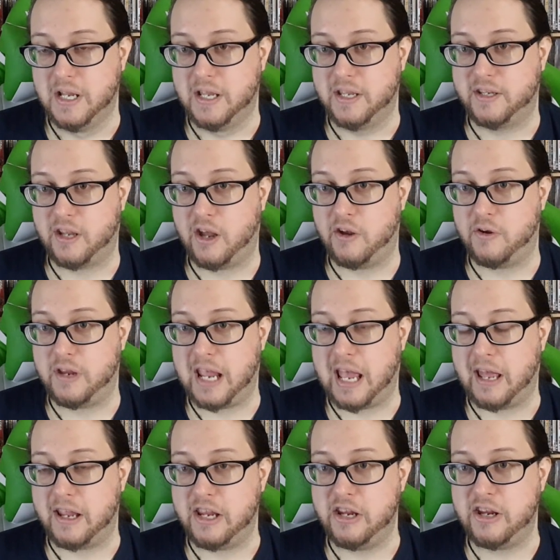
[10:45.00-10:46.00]
So
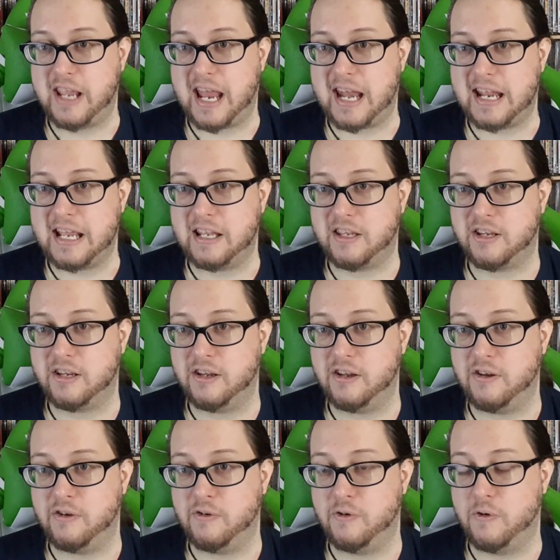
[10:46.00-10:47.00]
yeah, you get it
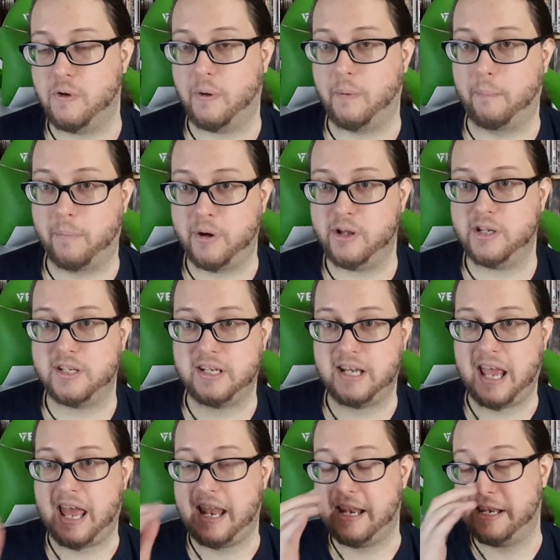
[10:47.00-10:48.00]
to plus
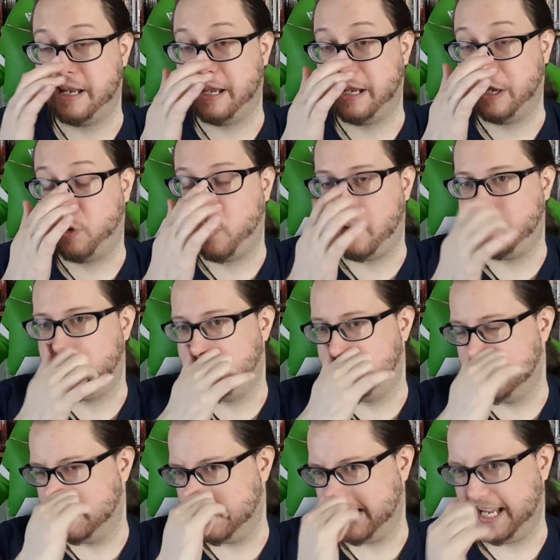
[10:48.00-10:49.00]
10
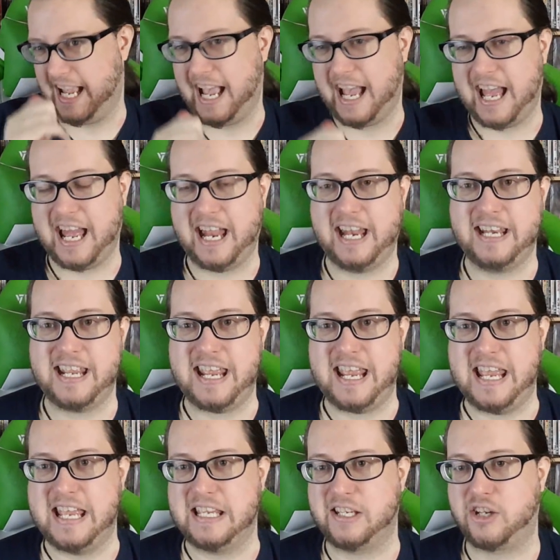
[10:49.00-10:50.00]
equipment and
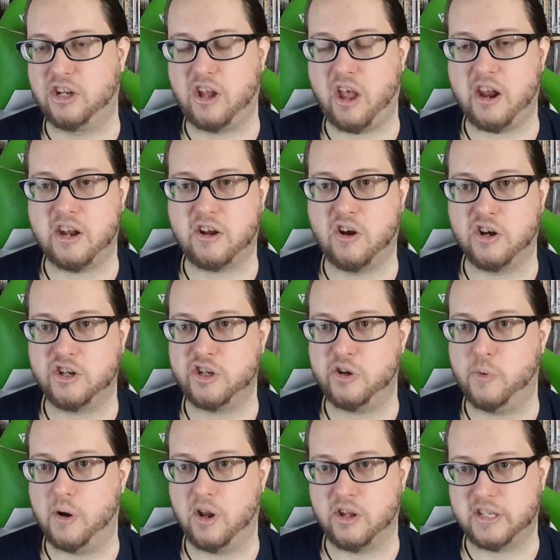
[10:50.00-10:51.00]
it's going to cost
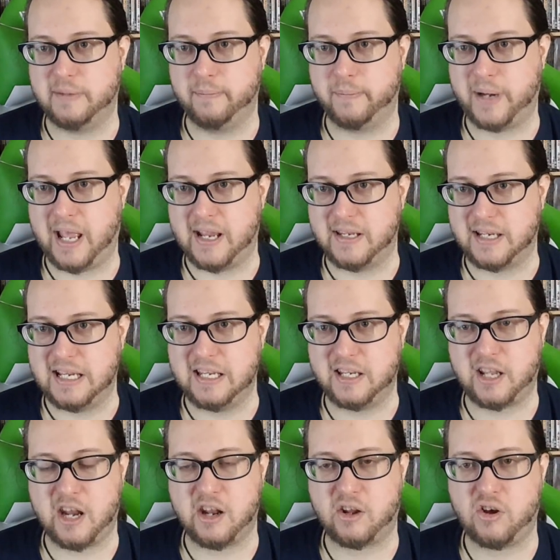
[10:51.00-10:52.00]
you a lot in plates. It's
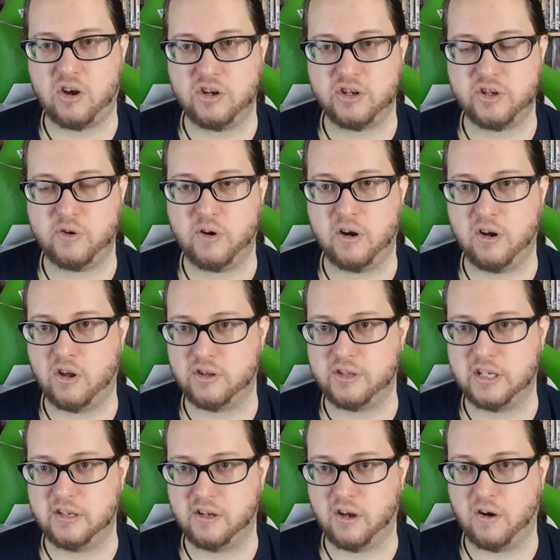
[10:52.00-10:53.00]
going to cost you a
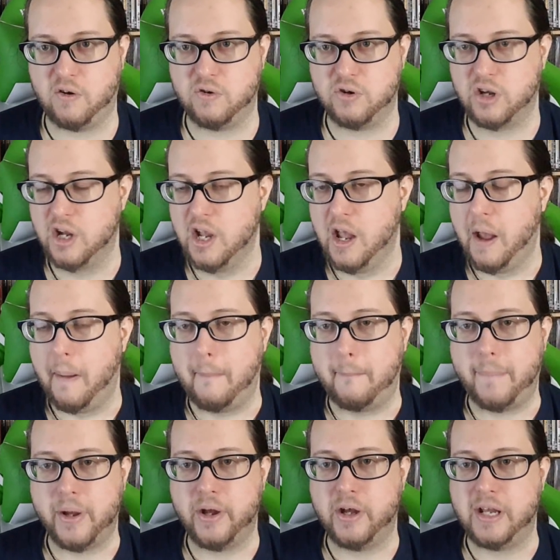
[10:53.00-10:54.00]
lot in gold,
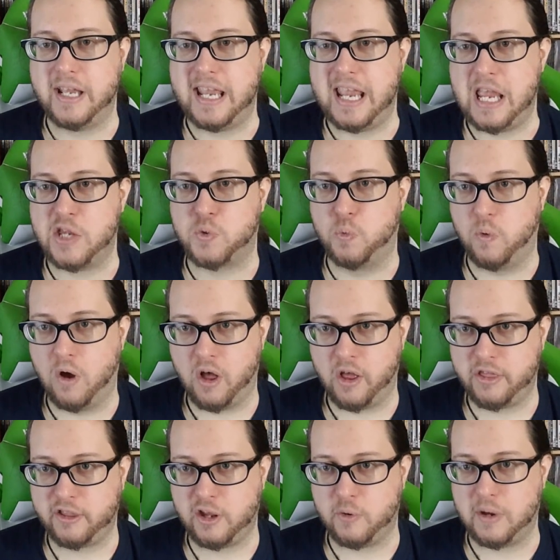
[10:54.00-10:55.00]
but it's
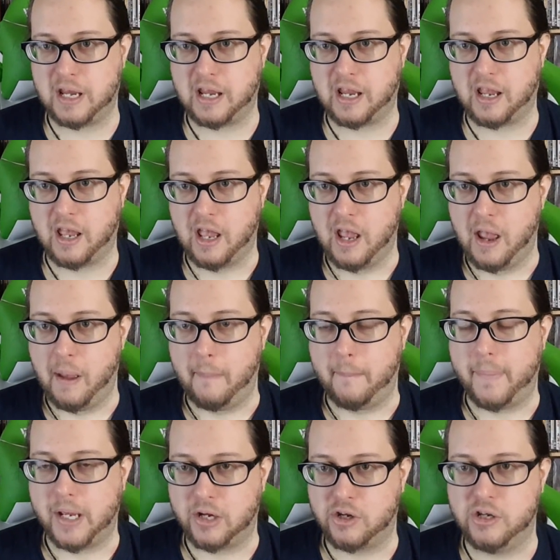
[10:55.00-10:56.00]
worth doing
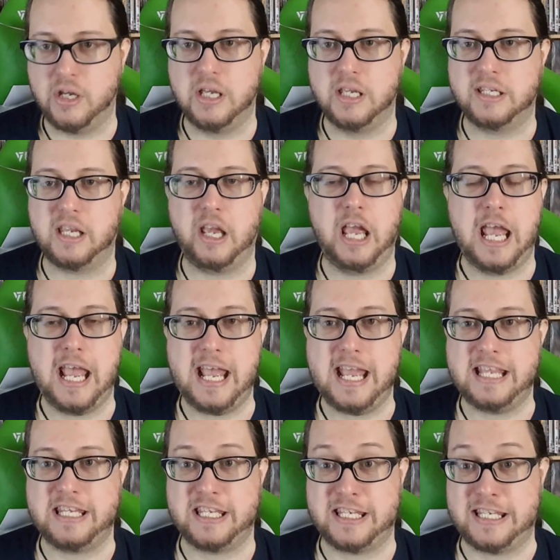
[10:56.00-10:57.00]
because
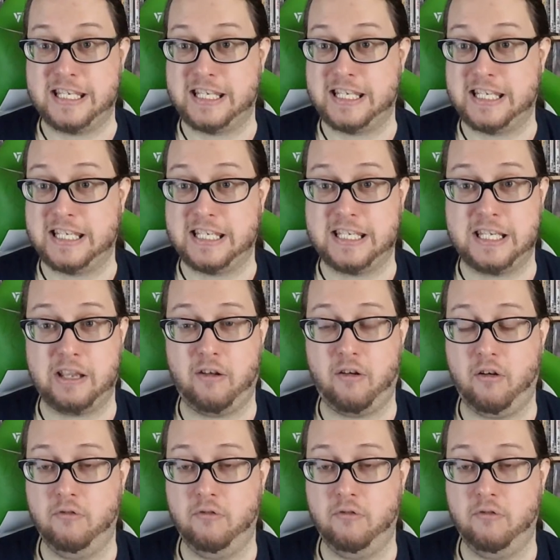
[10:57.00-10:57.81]
it's